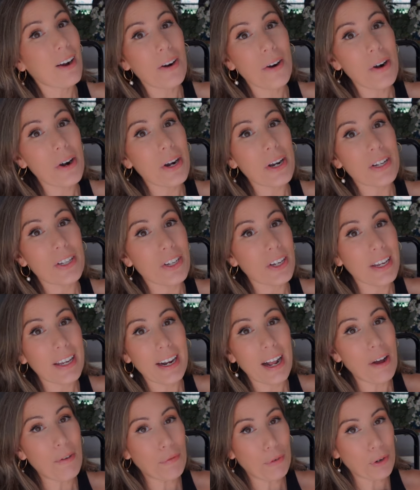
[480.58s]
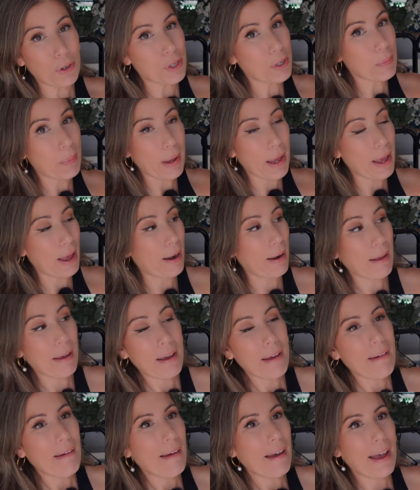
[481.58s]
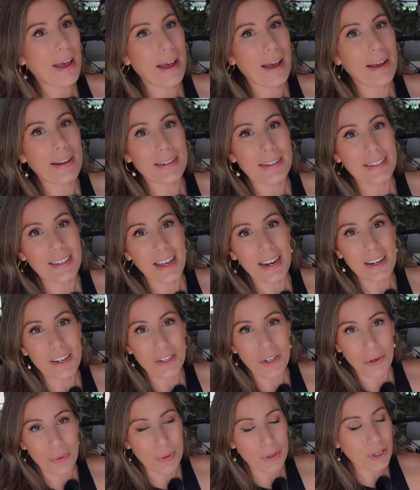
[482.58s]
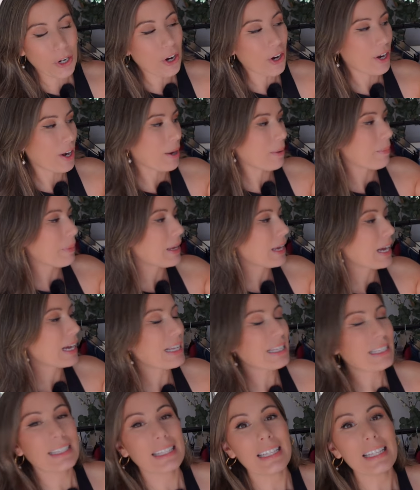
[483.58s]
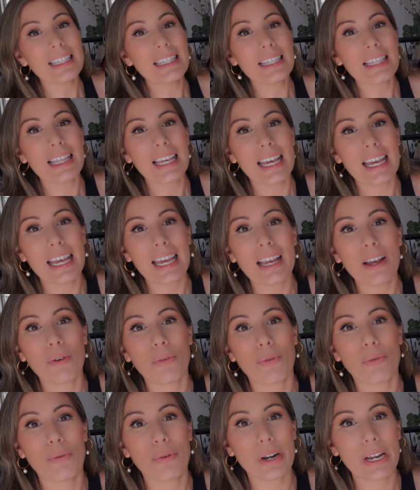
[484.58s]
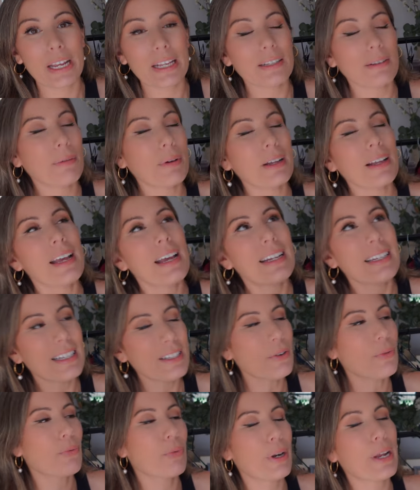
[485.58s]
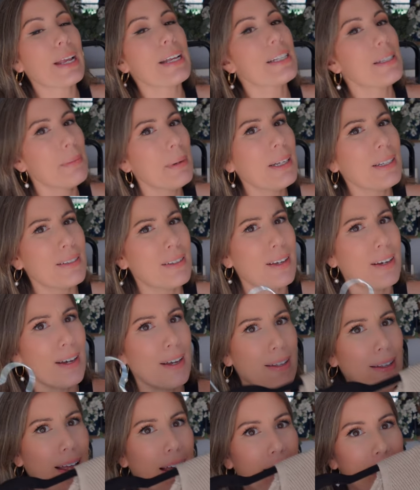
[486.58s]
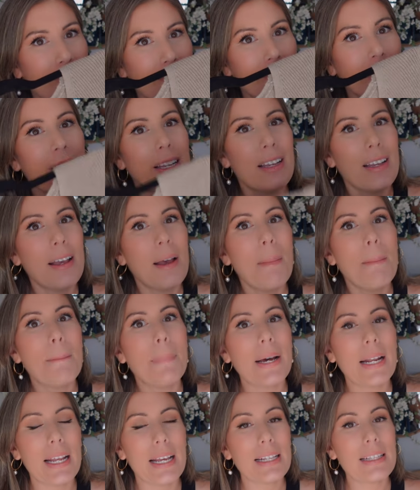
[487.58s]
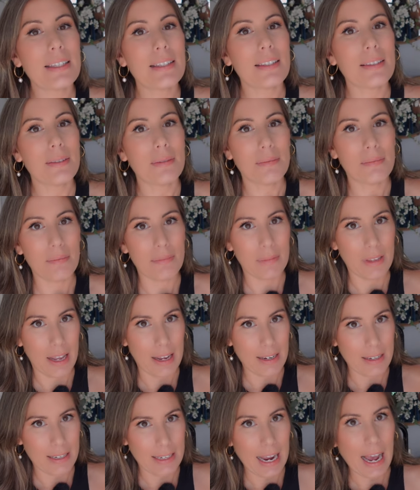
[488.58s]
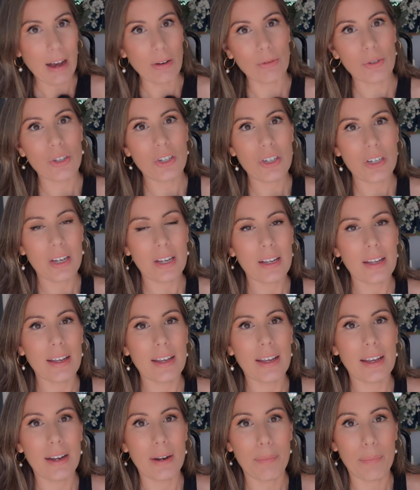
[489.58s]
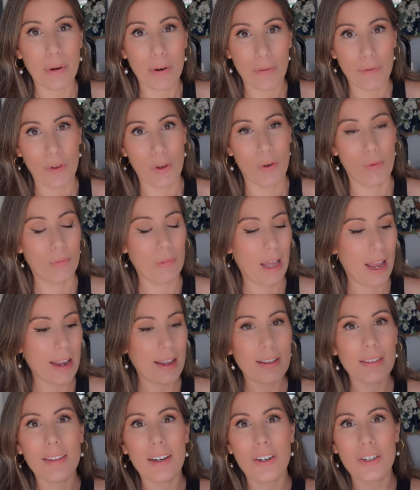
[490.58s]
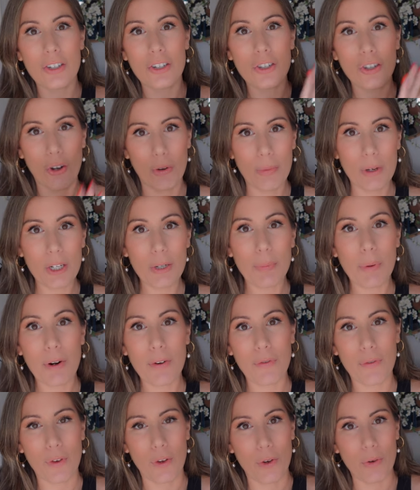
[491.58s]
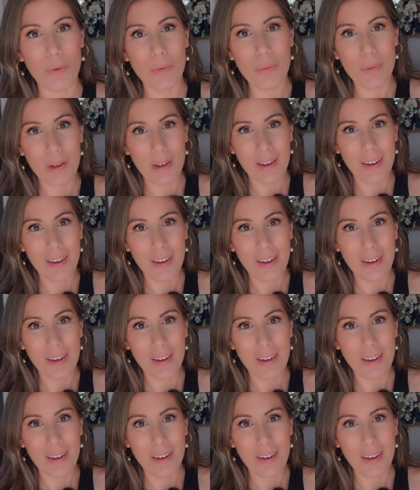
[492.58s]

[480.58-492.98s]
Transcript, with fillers: already took it out for a spin and decided to return it, because this thing reeks. Well, it doesn't reek, it smells good, like, but it's like doused in perfume. Like there's so much perfume